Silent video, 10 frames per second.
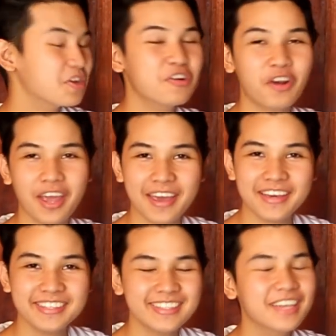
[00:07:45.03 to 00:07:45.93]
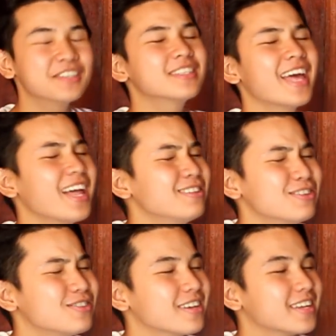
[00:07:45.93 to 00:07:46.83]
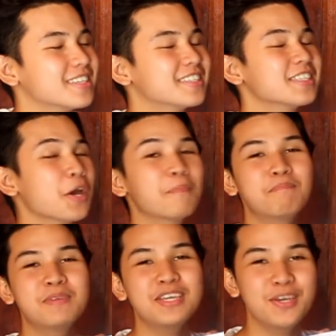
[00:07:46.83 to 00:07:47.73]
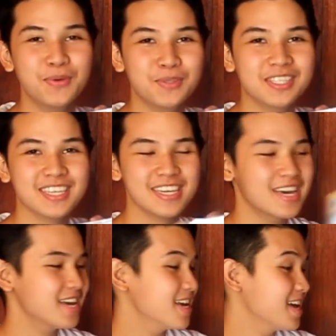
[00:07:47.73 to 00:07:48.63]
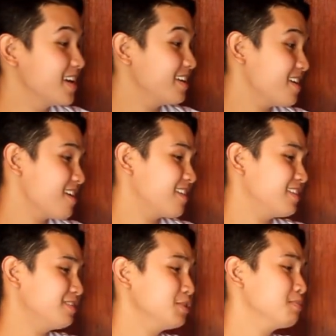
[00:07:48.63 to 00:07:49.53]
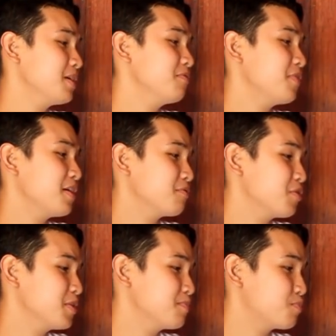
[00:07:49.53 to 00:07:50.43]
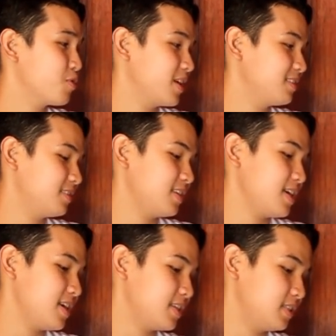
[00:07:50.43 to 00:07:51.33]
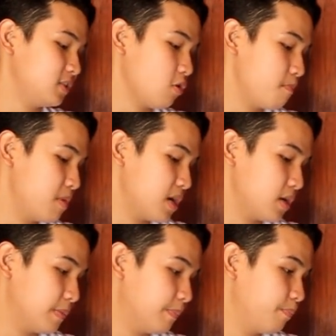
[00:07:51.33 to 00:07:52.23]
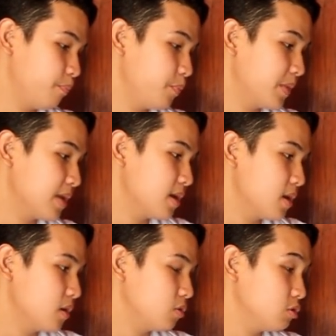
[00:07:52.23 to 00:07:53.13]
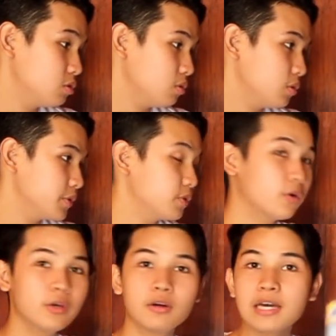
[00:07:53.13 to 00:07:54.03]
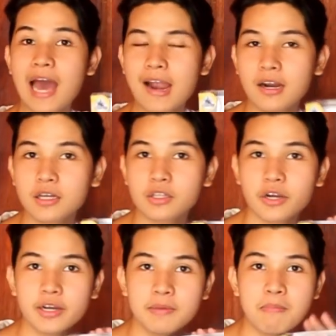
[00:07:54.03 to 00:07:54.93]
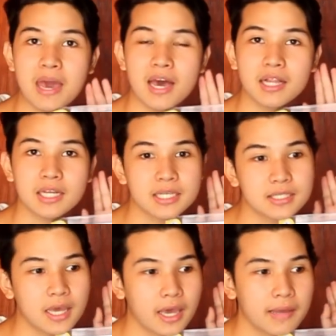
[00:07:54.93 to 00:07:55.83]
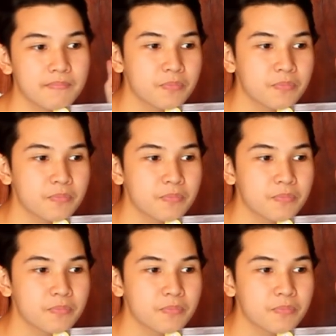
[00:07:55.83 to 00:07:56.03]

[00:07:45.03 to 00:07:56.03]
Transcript: Grace, intelligence, beauty. Yeah, this is my favorite princess. Sobrang gustong-gusto ko yung character ni Belle kasi